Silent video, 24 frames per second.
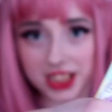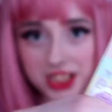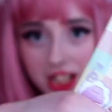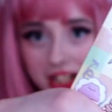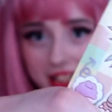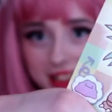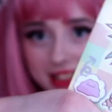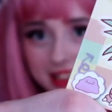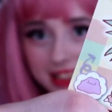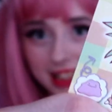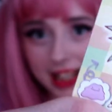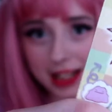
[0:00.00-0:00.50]
I'll
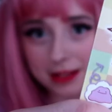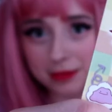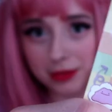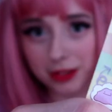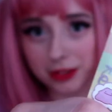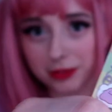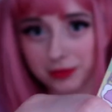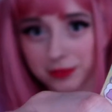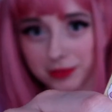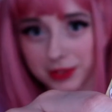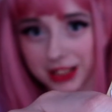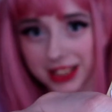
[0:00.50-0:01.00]
show you the
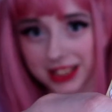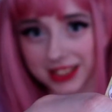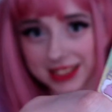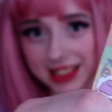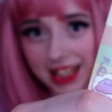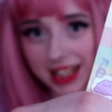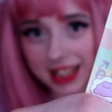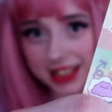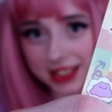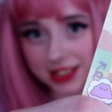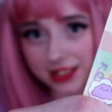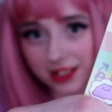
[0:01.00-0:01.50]
label because
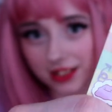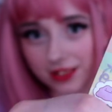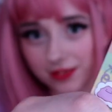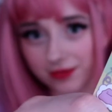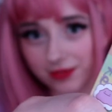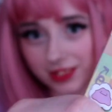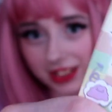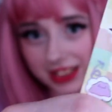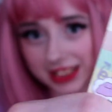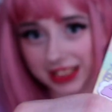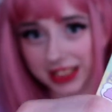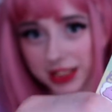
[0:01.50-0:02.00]
that is a
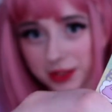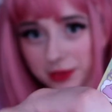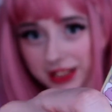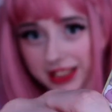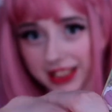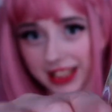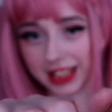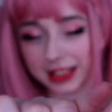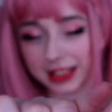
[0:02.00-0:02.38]
really sweet